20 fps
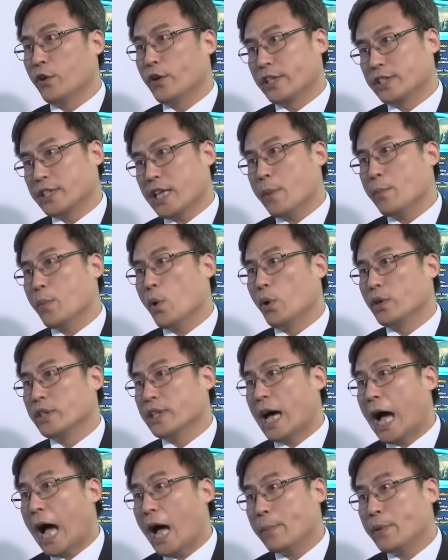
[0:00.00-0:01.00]
For example,
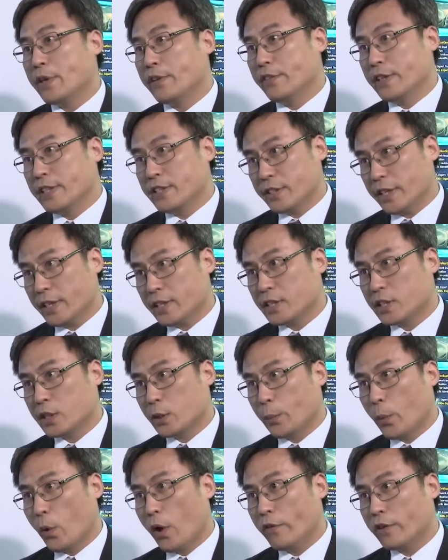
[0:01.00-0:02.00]
the IPv6
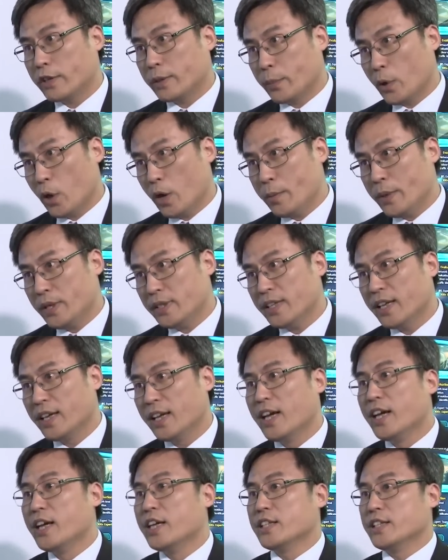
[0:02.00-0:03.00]
deploy deployment,
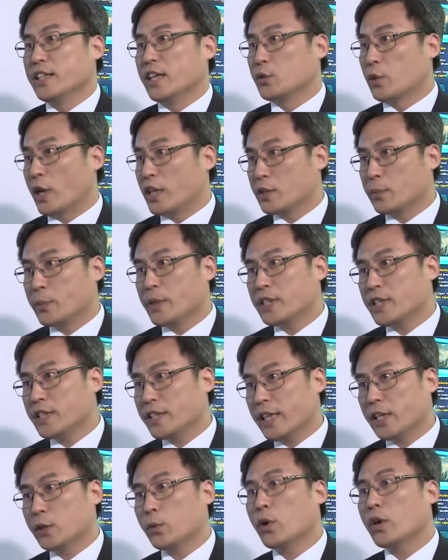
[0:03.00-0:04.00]
the
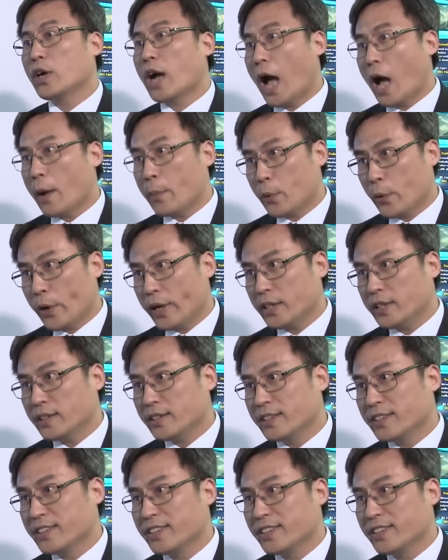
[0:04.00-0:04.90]
transmission network upgrade.